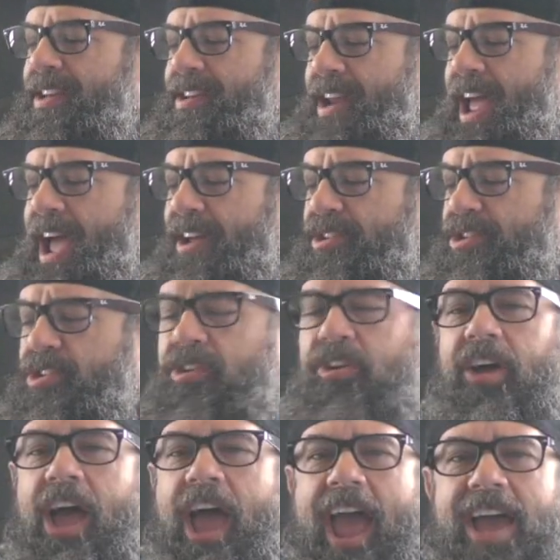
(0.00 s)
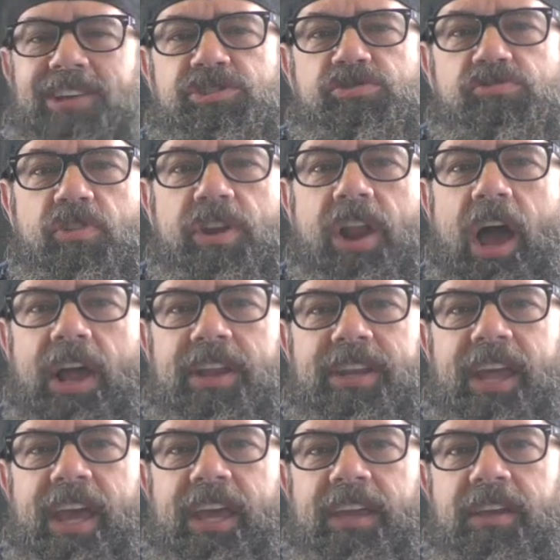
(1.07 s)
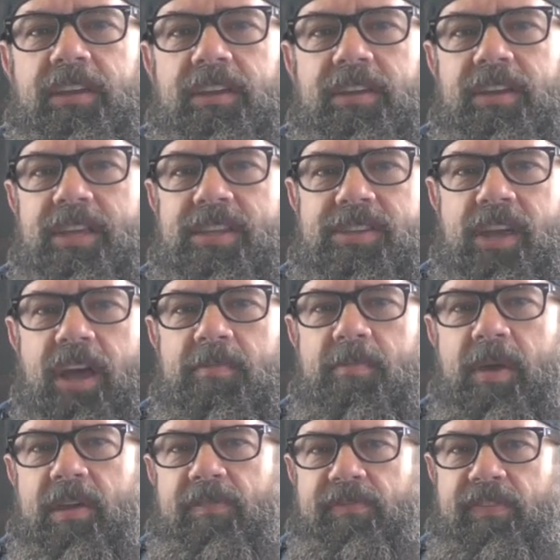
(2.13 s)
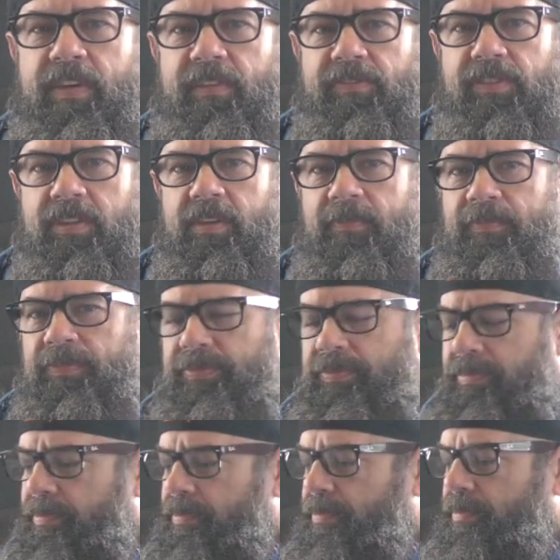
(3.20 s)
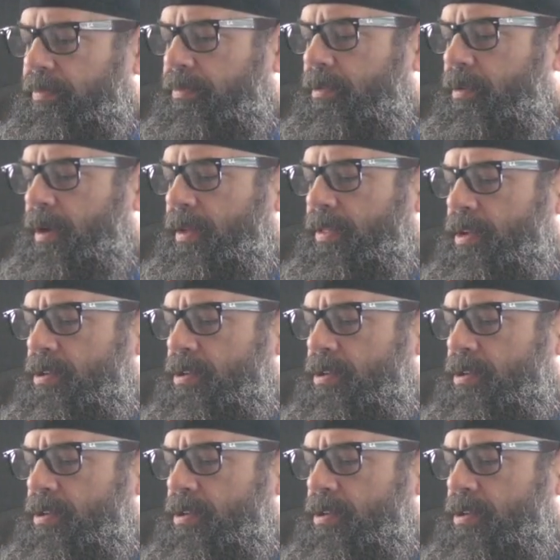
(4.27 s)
National Astronaut Day is on May 5th. And